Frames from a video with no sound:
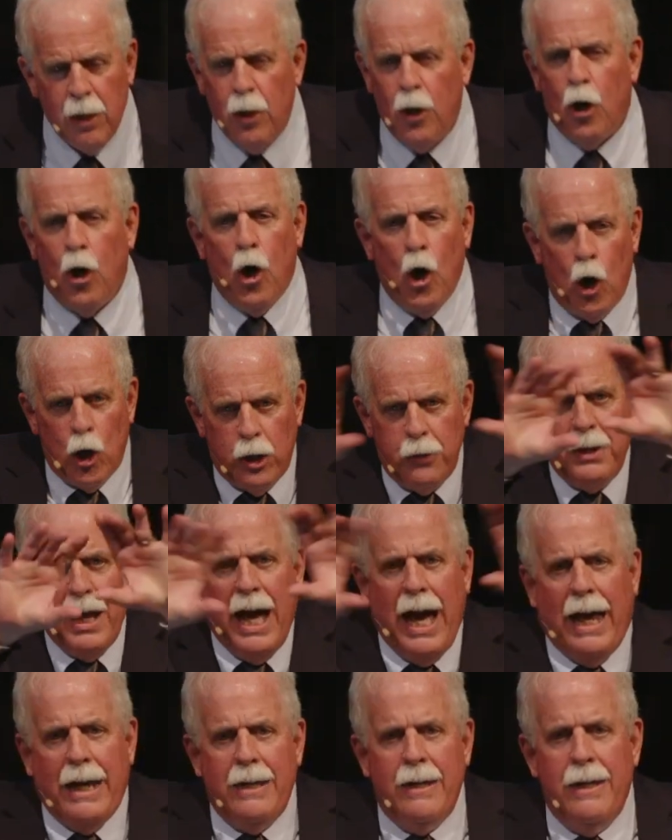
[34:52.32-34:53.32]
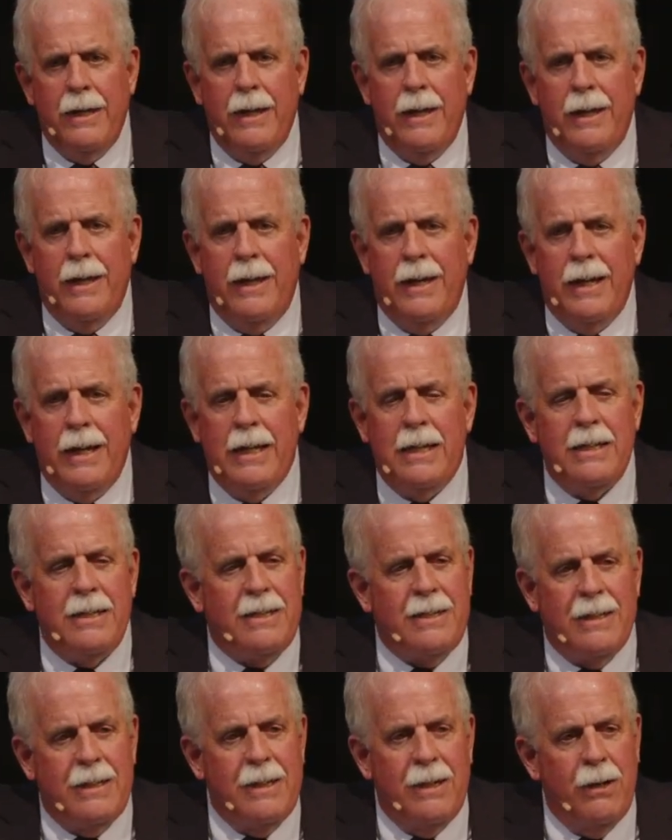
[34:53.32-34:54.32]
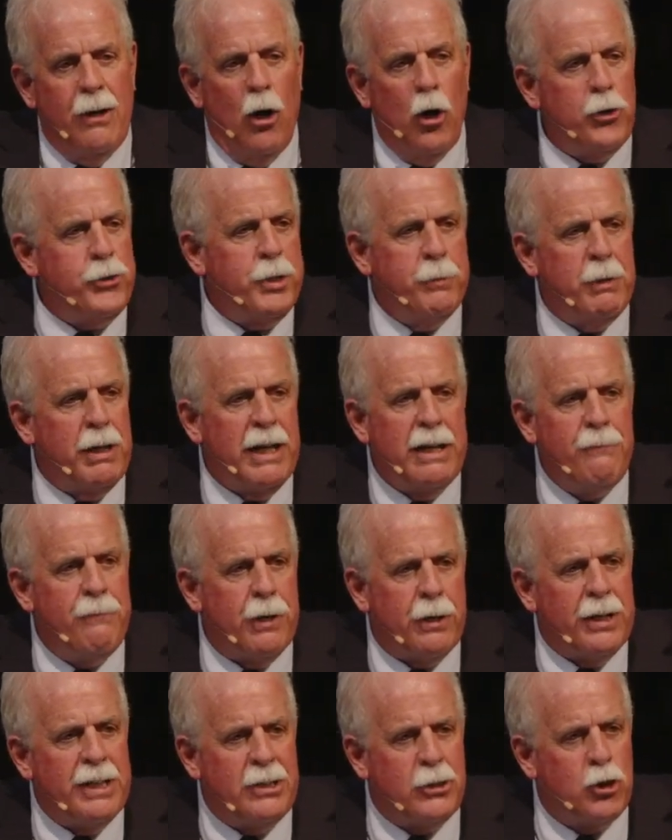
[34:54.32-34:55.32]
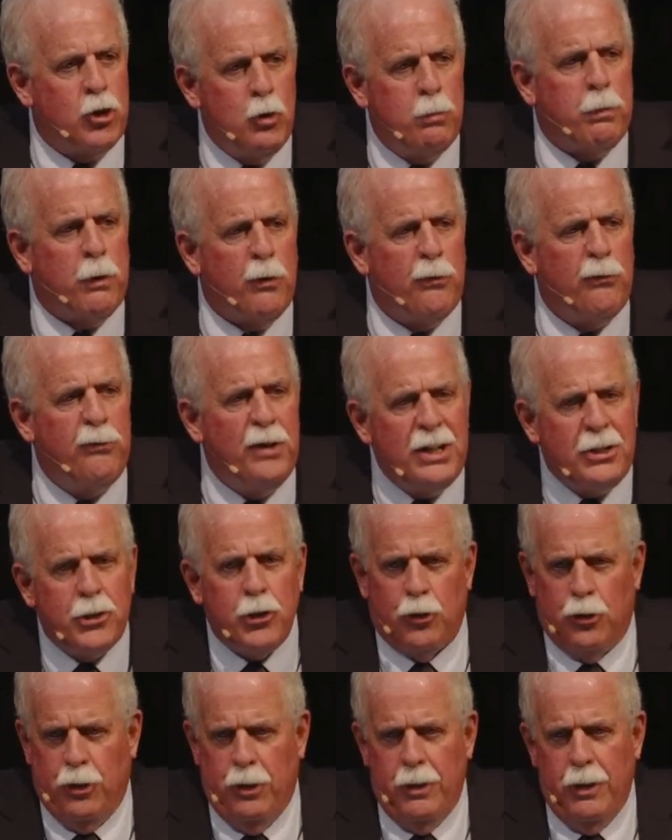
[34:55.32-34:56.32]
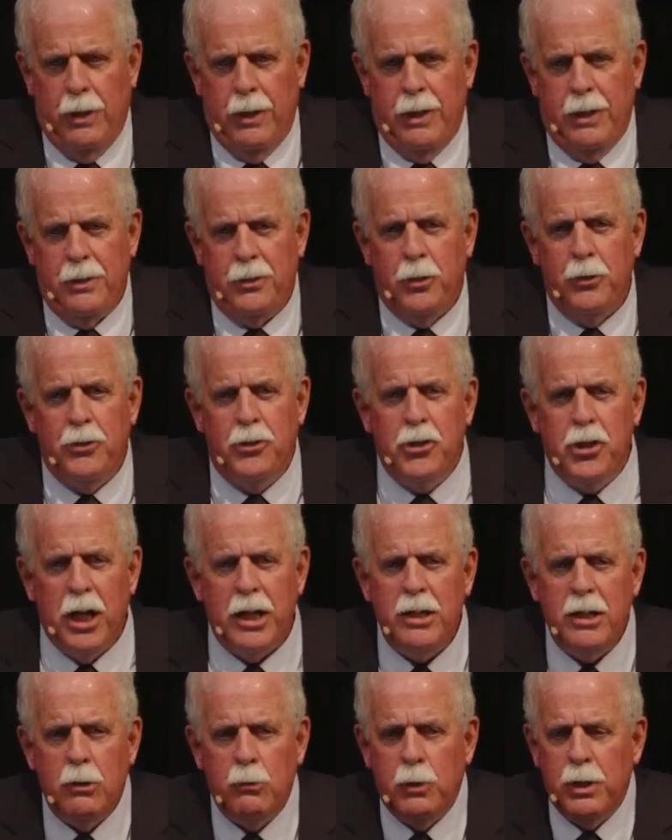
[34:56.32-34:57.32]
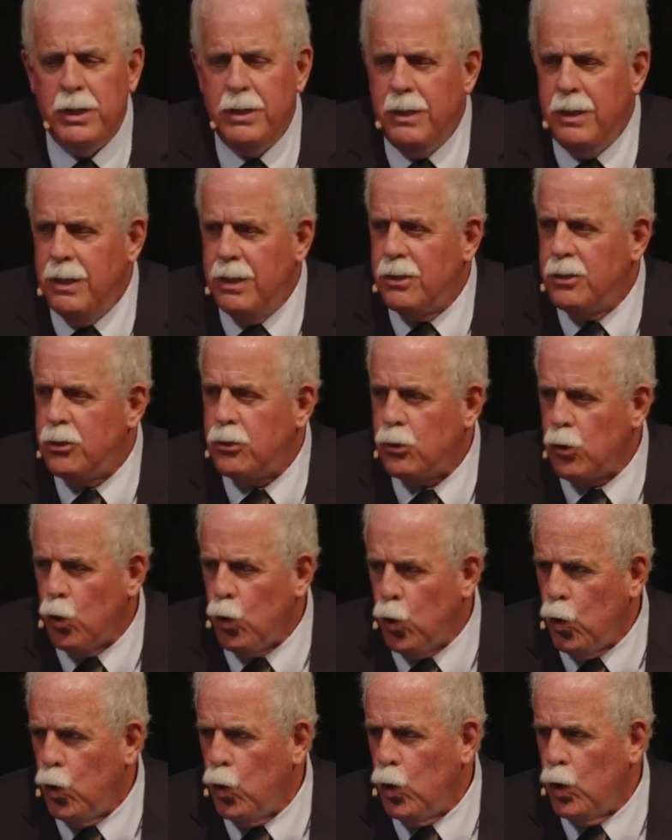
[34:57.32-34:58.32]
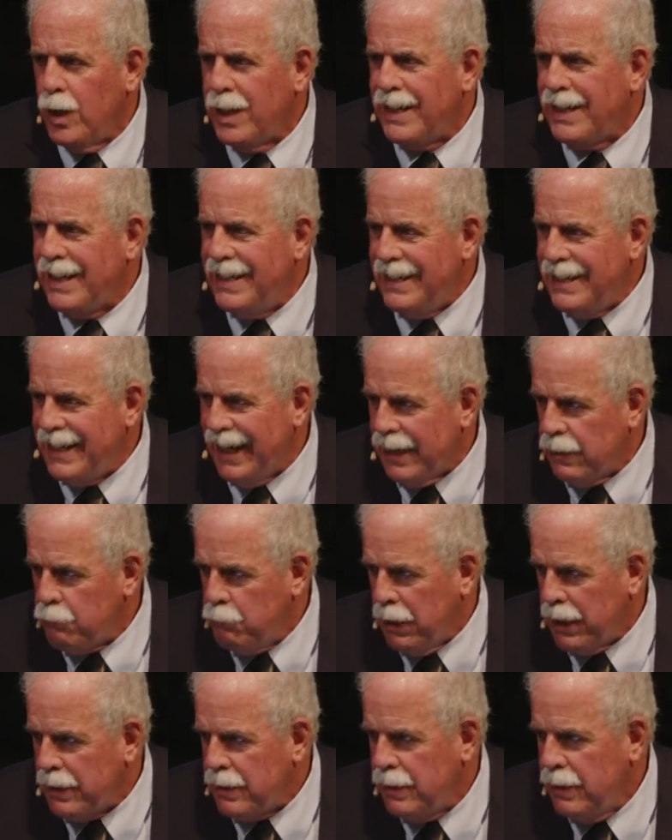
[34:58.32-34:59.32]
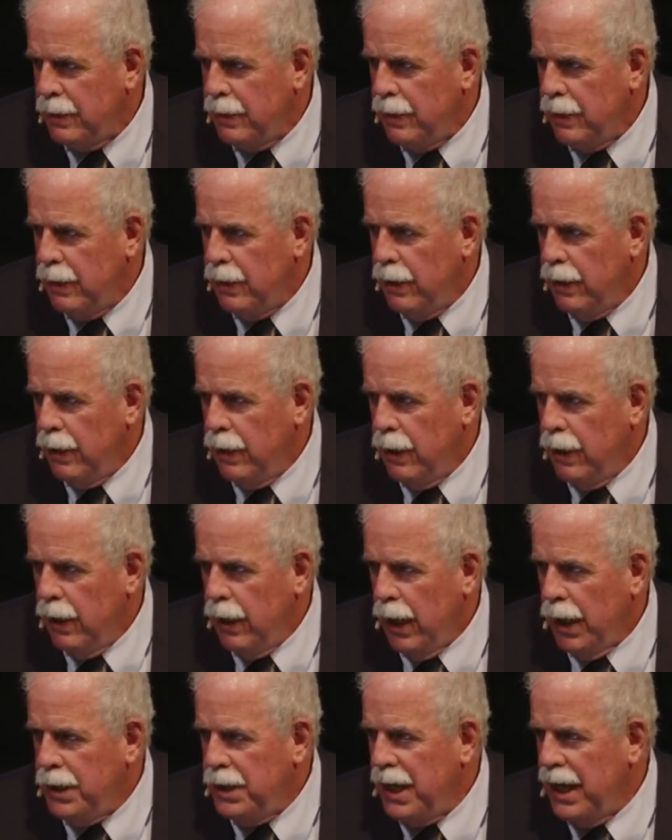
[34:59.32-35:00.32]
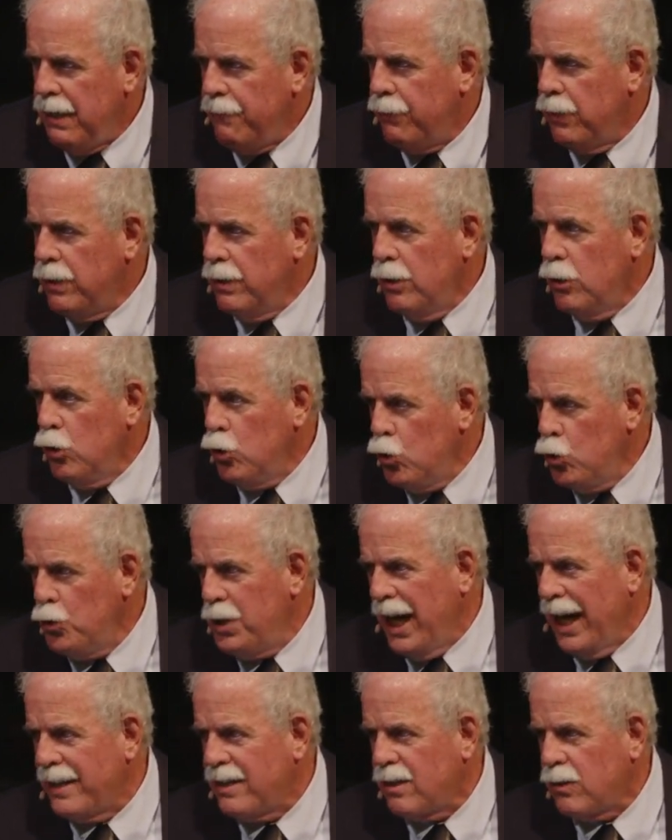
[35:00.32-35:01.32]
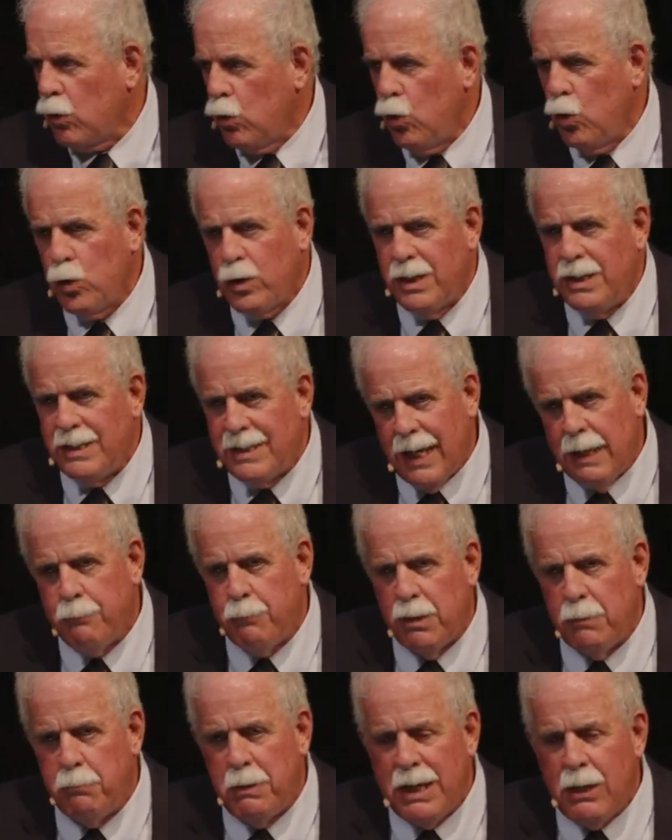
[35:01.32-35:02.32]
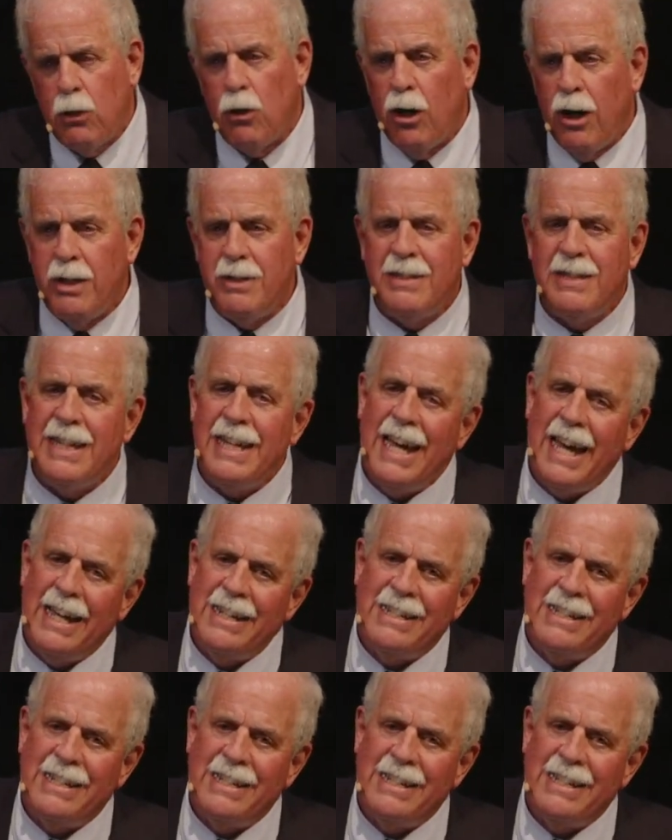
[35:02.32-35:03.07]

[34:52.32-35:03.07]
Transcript: All of that is ultimately very superficial to genuine soul contentment. And David knew that soul contentment because he had